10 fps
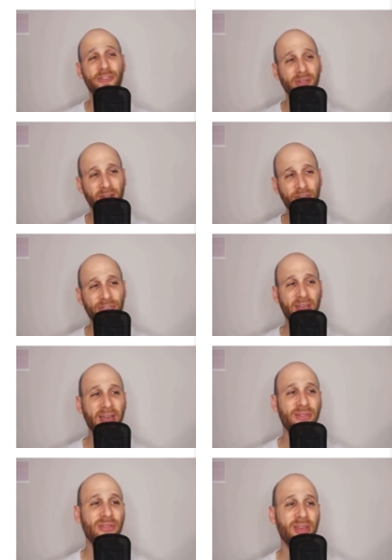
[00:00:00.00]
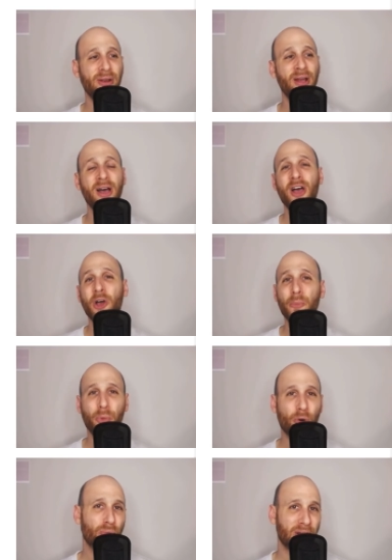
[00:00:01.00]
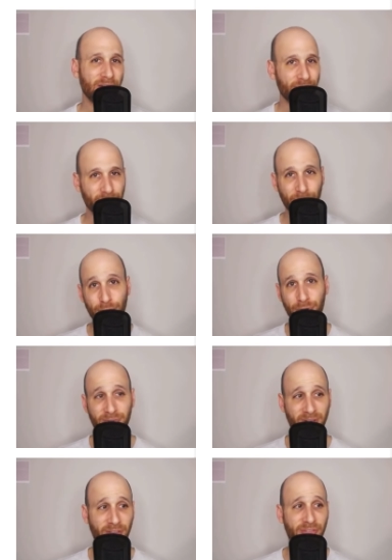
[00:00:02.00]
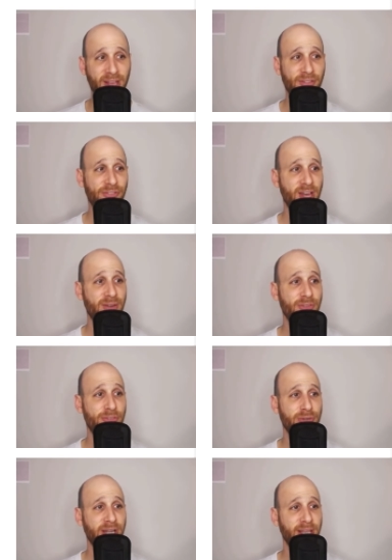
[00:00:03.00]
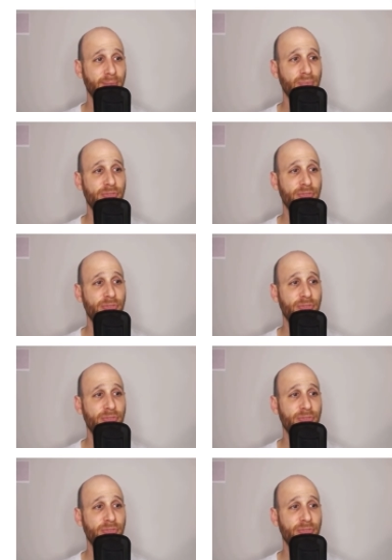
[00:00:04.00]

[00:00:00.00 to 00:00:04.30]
So let's say that there are more reasons to invest outside of Australia.